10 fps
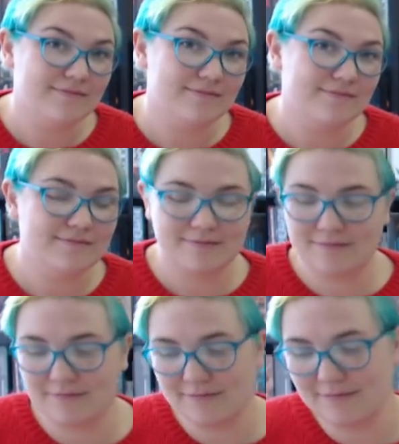
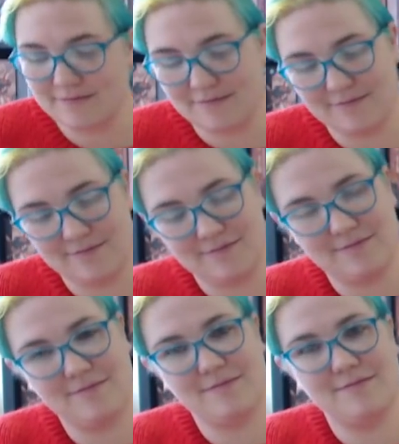
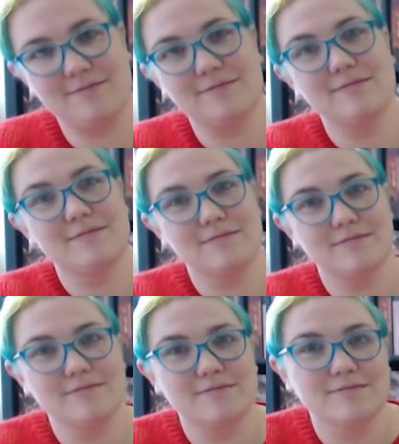
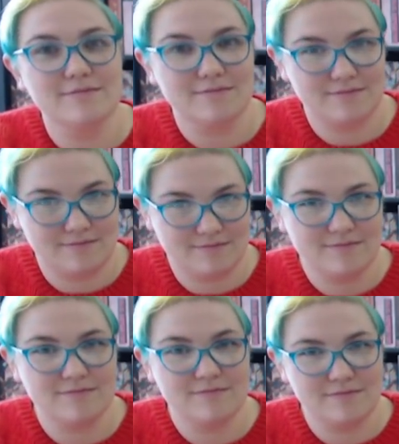
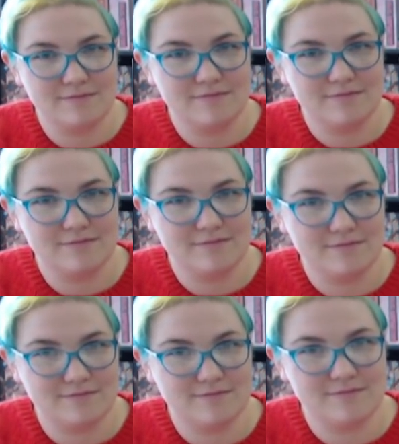(silent)